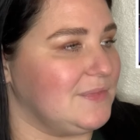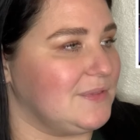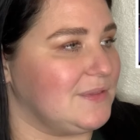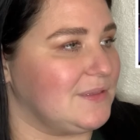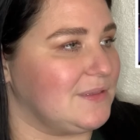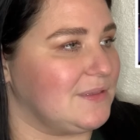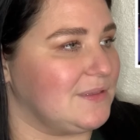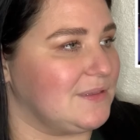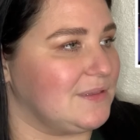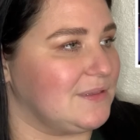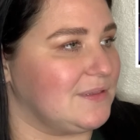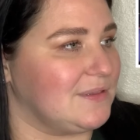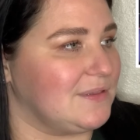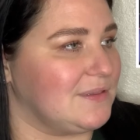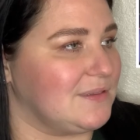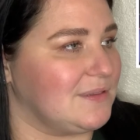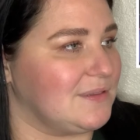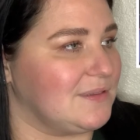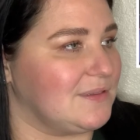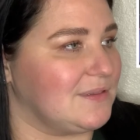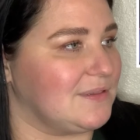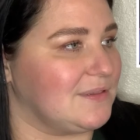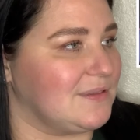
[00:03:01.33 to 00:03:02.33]

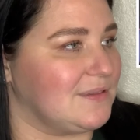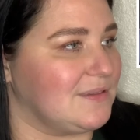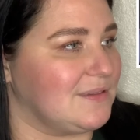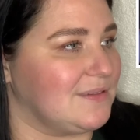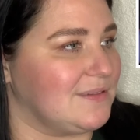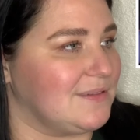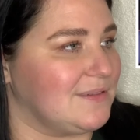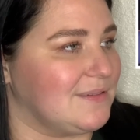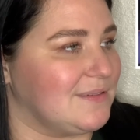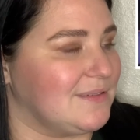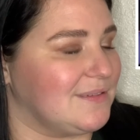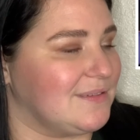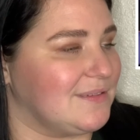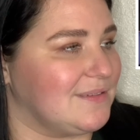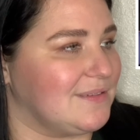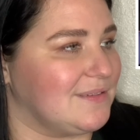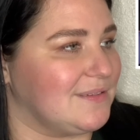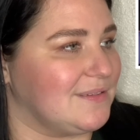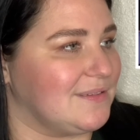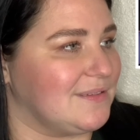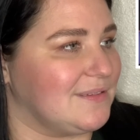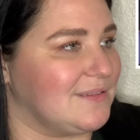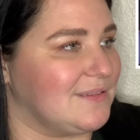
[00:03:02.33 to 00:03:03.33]

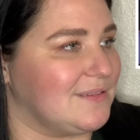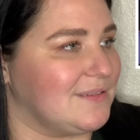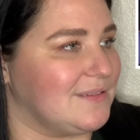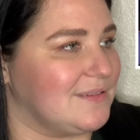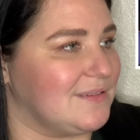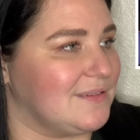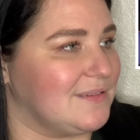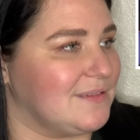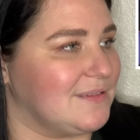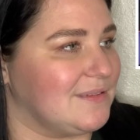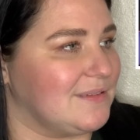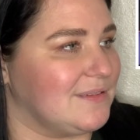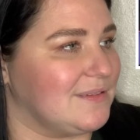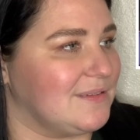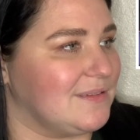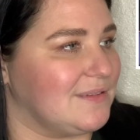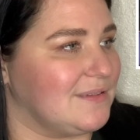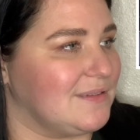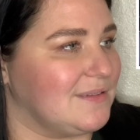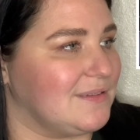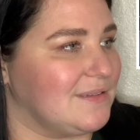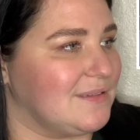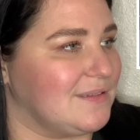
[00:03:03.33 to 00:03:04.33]

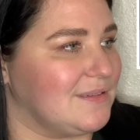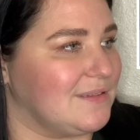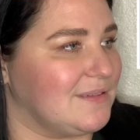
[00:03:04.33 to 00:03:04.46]
No one is speaking in this clip.